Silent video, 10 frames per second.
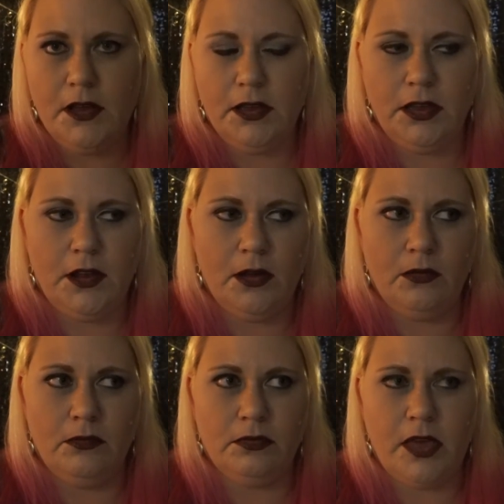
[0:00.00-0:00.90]
You
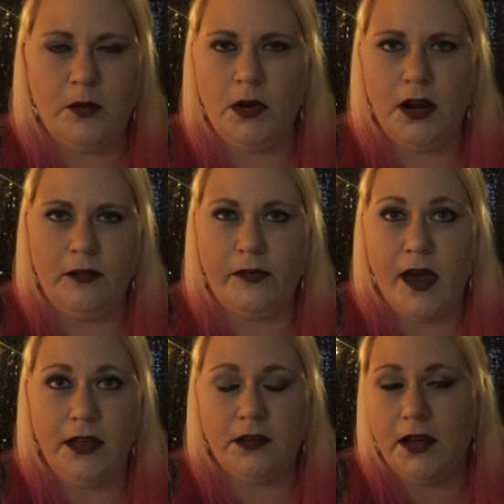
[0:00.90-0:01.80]
know, they were in a
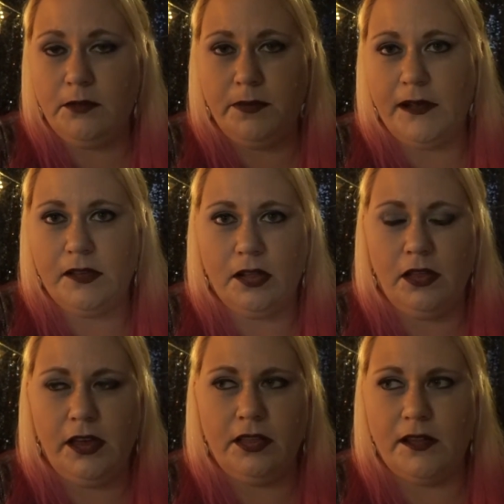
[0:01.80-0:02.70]
fight, and
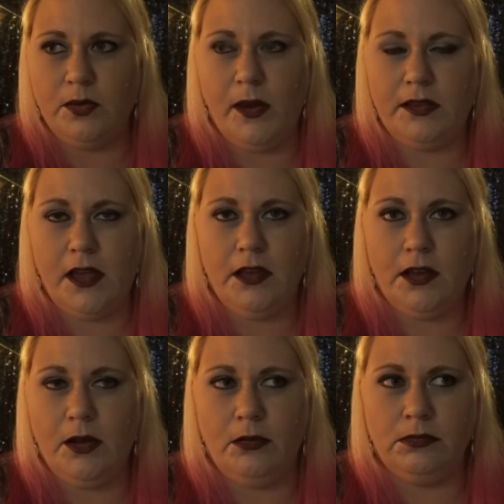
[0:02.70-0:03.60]
basically that's the way of saying, you
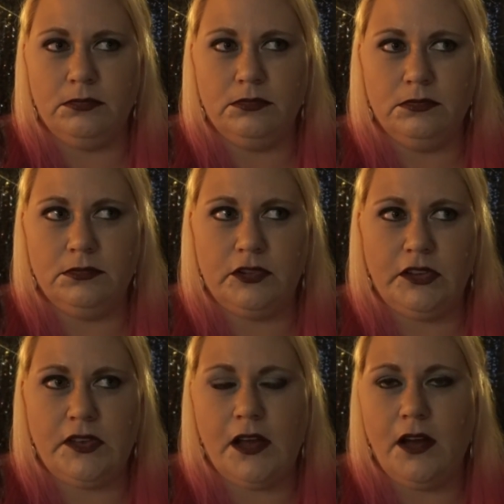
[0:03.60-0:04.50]
know,
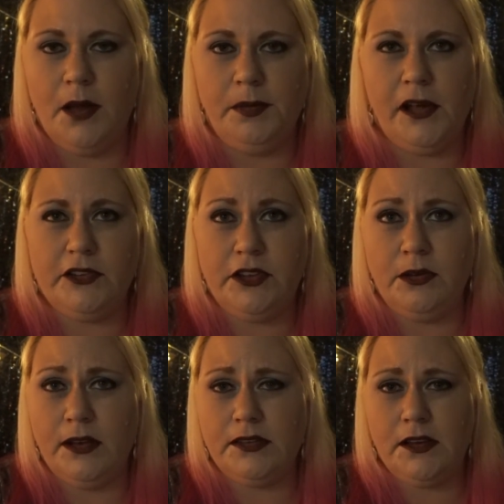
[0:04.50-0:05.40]
she said, "God bless
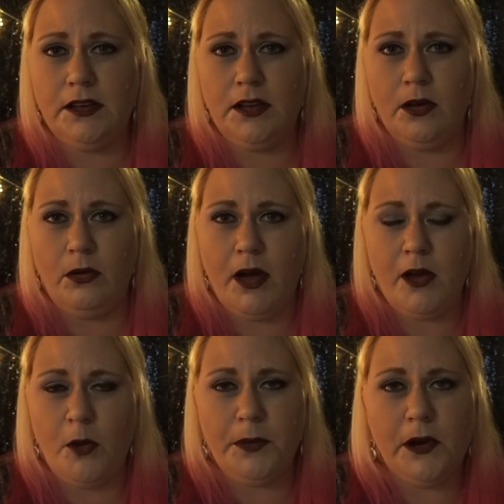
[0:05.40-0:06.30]
you," as in, you know, "I
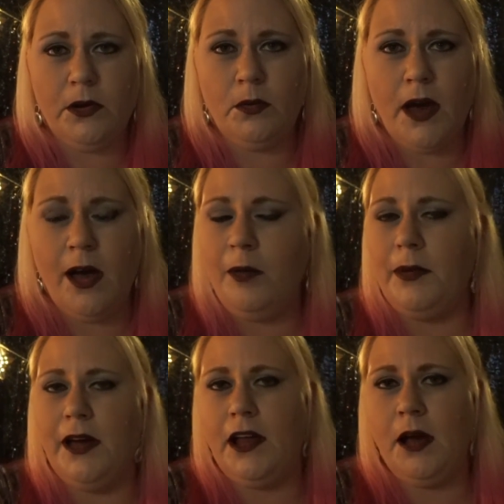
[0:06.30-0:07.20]
hope you're doing well,
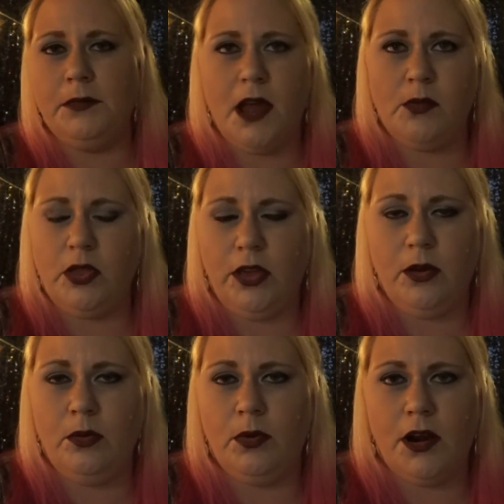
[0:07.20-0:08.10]
but I'm done with
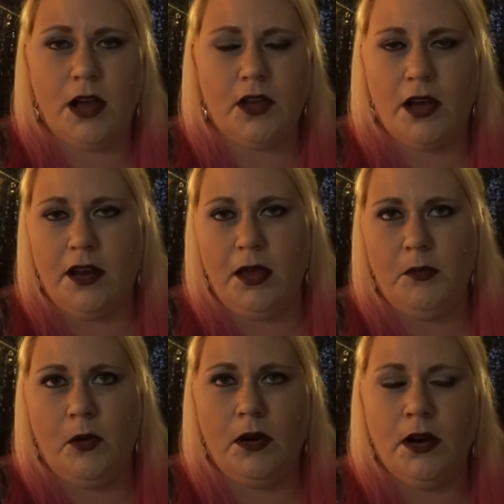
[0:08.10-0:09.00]
you. We're not talking
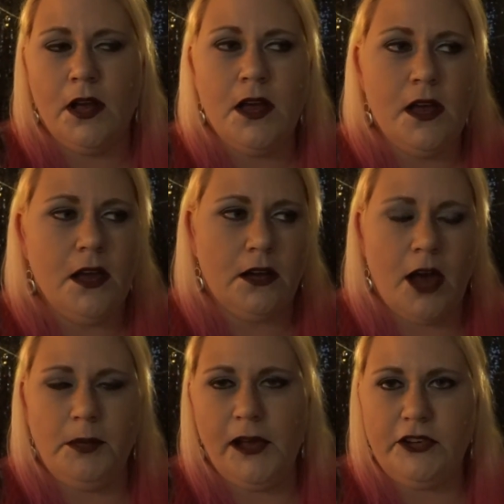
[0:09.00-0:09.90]
anymore.
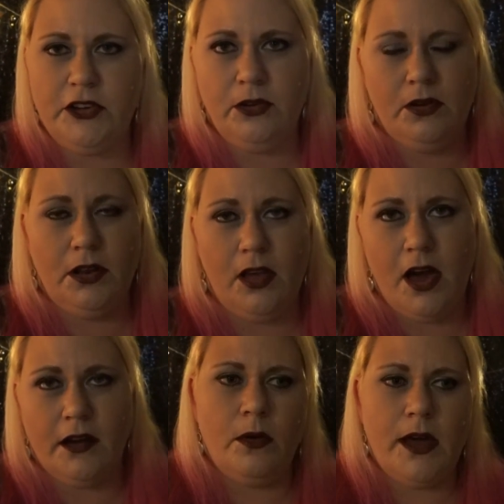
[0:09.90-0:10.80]
God bless you. Good
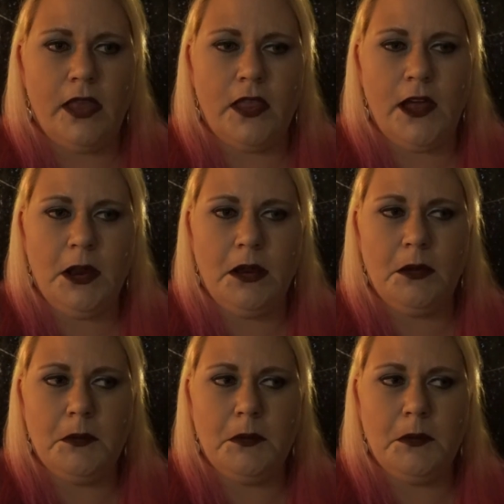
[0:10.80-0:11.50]
luck." And then